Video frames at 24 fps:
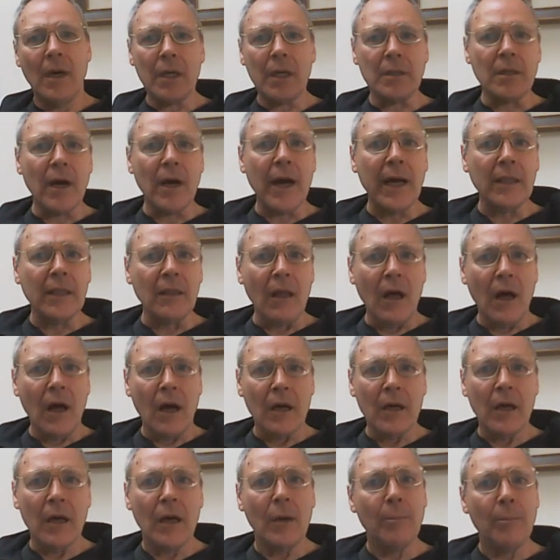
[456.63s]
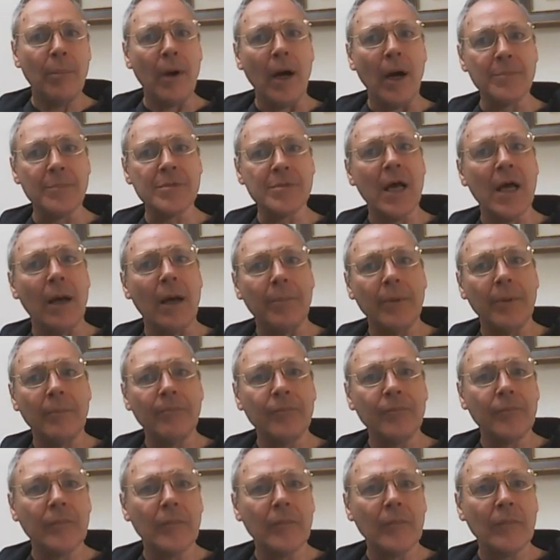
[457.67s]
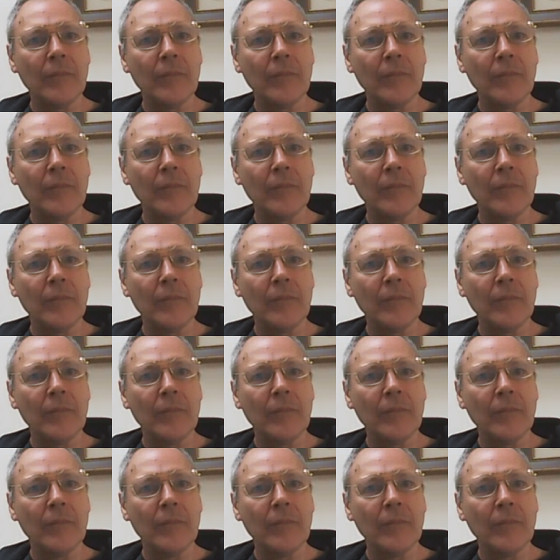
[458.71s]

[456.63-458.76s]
A dialog pops up.